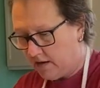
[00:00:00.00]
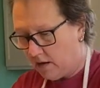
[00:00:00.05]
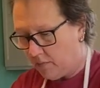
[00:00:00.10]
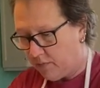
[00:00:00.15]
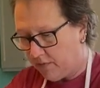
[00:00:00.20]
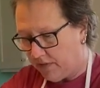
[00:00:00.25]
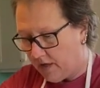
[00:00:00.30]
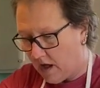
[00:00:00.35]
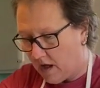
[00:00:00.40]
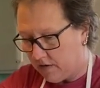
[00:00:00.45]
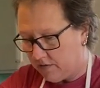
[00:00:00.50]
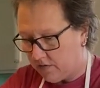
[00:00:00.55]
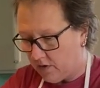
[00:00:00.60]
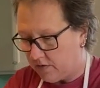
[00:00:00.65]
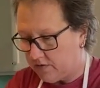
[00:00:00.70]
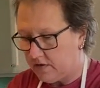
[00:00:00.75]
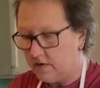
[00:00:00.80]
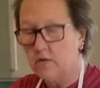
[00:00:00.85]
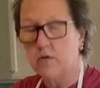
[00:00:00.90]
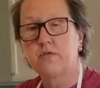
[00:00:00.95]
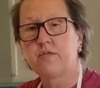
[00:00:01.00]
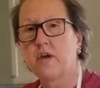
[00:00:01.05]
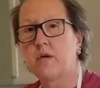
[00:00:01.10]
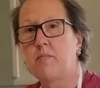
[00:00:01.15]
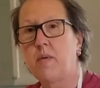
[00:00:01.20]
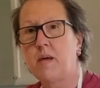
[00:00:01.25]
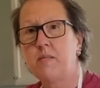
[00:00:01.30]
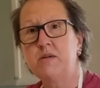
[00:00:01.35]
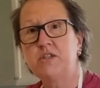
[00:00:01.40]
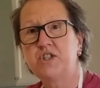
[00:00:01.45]
end up with a hot sauce that looks
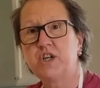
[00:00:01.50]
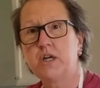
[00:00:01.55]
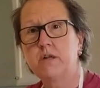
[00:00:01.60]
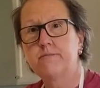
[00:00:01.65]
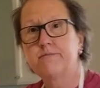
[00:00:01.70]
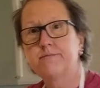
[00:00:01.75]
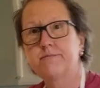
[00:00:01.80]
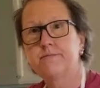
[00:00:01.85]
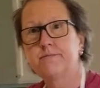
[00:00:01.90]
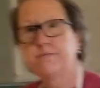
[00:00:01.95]
like baby shit.